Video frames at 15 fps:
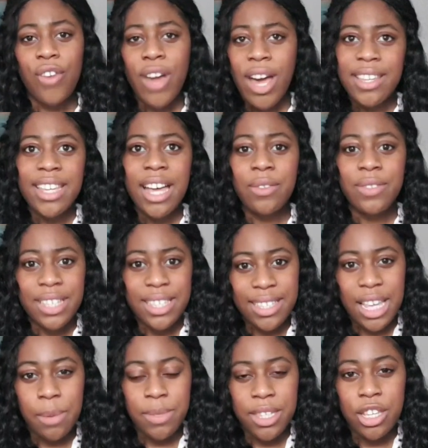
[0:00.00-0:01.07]
write down the
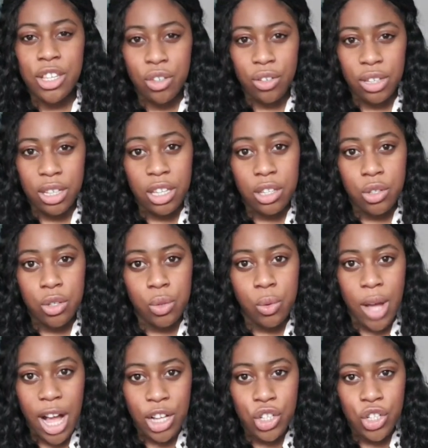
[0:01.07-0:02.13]
steps that you need
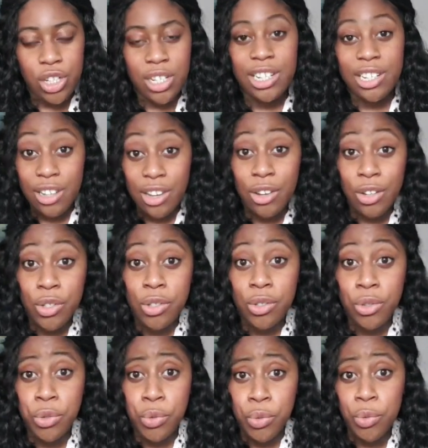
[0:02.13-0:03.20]
to actually learn
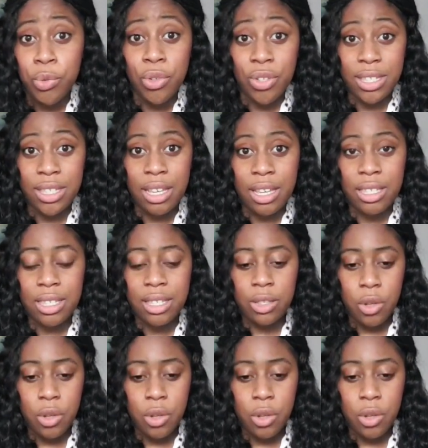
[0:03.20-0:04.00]
to do those things.